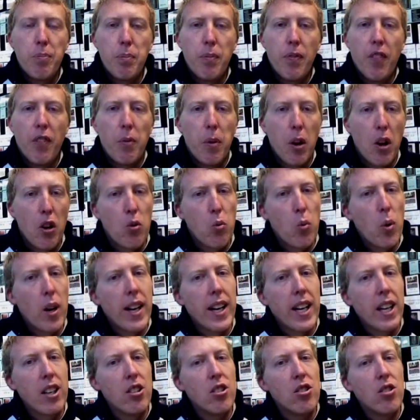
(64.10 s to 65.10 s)
for both 1
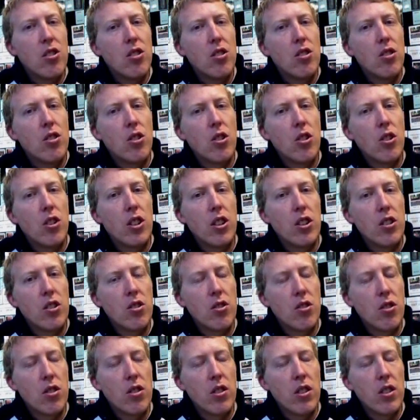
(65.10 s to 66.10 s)
and 2-unit
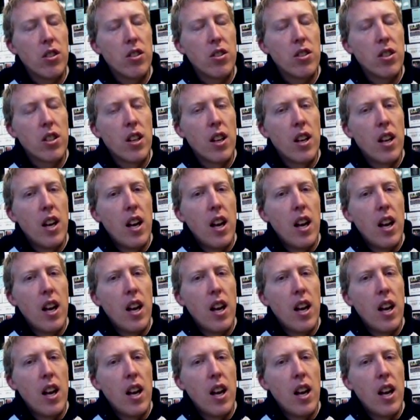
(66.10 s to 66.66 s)
students,